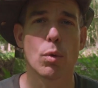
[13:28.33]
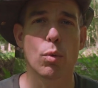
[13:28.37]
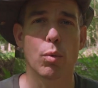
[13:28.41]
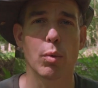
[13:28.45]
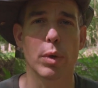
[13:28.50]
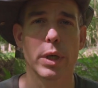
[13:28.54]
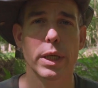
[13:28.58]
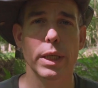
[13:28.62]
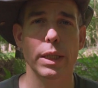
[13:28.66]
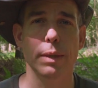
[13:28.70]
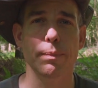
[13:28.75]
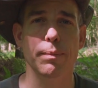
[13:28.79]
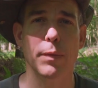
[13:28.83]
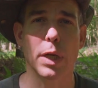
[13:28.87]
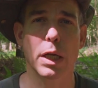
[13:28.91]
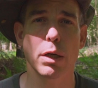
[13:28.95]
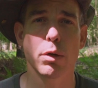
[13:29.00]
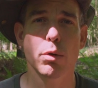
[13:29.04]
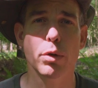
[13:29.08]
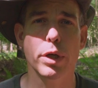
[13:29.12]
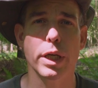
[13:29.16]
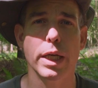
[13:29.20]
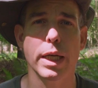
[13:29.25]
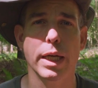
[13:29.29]
Well,
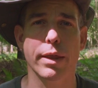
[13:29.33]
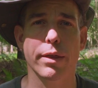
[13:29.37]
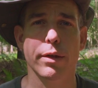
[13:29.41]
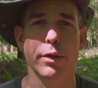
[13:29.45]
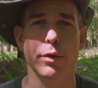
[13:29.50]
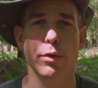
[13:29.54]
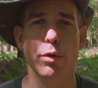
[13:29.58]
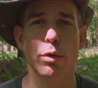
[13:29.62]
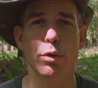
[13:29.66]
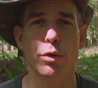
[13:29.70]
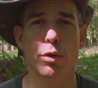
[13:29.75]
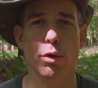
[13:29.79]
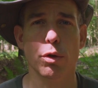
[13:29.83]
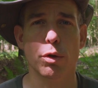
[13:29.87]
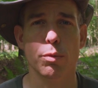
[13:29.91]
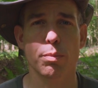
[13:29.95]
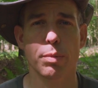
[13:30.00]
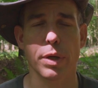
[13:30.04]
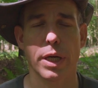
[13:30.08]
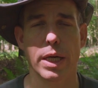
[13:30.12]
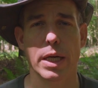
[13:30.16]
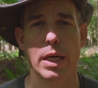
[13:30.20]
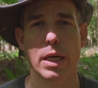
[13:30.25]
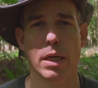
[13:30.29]
looking at the source code
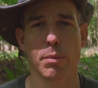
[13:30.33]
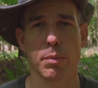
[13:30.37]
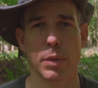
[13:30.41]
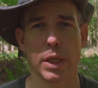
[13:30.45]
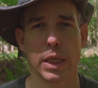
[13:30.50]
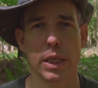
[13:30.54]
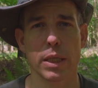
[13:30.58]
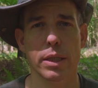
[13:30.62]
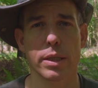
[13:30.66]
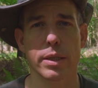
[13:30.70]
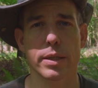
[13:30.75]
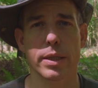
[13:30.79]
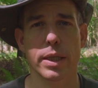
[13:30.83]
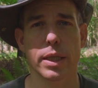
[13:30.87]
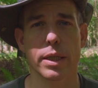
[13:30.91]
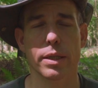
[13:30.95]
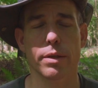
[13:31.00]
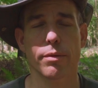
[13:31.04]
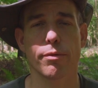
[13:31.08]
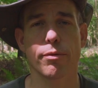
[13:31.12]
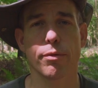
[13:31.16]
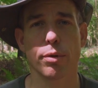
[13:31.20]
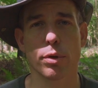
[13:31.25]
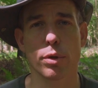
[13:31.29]
part means that
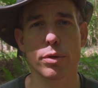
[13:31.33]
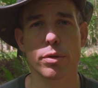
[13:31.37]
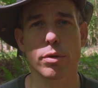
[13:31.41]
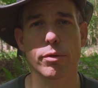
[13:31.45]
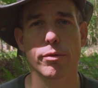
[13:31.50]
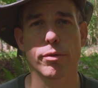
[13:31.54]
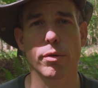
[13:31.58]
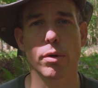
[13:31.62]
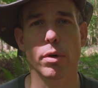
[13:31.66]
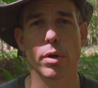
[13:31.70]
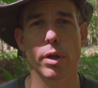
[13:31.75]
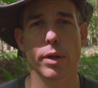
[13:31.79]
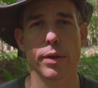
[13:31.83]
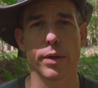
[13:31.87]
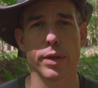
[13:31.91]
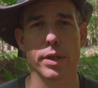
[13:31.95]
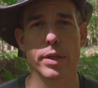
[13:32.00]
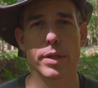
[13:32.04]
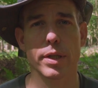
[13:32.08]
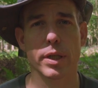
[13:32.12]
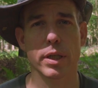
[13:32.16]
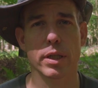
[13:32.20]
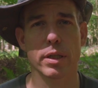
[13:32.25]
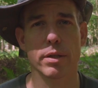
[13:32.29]
first of all,
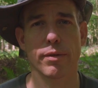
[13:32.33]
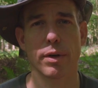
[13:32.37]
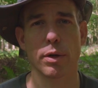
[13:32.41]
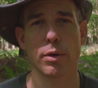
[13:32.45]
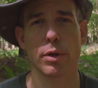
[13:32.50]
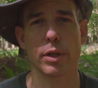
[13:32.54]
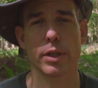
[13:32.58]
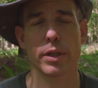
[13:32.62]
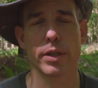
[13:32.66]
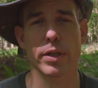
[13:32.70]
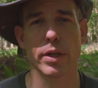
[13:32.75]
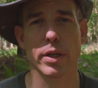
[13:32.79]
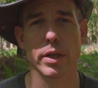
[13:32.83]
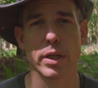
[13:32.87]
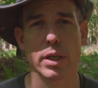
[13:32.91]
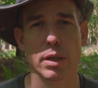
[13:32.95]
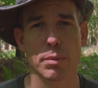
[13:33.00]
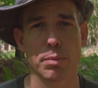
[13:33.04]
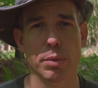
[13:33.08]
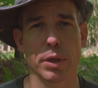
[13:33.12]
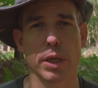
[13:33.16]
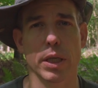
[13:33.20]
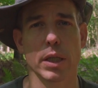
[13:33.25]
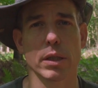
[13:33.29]
this is a very tiny
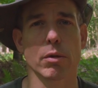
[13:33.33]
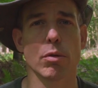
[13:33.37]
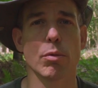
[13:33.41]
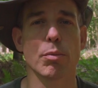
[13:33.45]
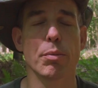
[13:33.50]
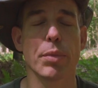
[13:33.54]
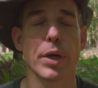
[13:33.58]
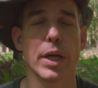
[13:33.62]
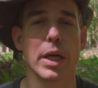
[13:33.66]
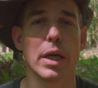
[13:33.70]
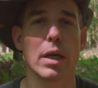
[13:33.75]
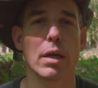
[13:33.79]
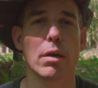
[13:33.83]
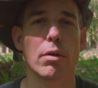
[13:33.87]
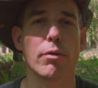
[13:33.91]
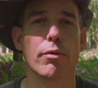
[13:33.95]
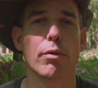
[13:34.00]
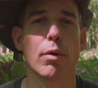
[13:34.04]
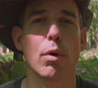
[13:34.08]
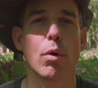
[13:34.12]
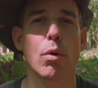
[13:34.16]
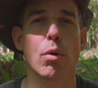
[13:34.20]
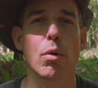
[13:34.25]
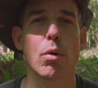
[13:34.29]
part compared
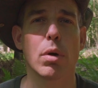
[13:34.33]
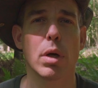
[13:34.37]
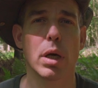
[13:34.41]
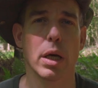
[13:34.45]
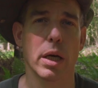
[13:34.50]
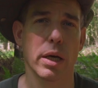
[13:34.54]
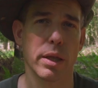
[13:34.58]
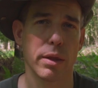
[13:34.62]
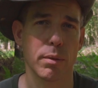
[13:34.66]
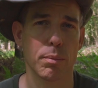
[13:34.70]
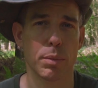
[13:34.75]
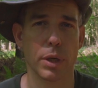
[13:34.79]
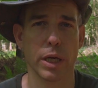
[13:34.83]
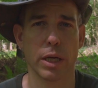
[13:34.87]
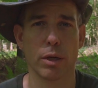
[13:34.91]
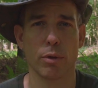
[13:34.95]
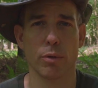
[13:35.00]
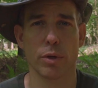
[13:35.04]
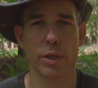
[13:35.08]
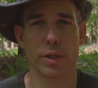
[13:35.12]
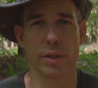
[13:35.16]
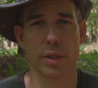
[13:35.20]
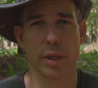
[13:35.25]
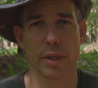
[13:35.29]
of all other
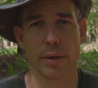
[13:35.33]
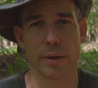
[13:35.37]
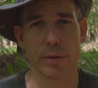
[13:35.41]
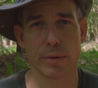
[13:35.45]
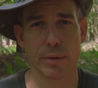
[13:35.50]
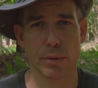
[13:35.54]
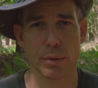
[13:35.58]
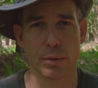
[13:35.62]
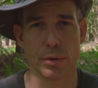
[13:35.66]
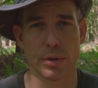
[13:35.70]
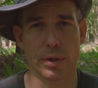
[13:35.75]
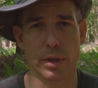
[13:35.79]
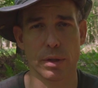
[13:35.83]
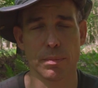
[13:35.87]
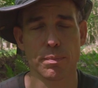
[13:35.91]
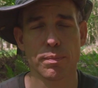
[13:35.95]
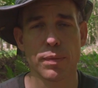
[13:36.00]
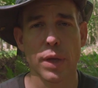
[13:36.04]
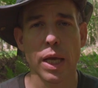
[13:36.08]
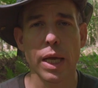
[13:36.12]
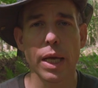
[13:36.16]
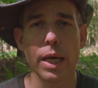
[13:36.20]
binaries in the system.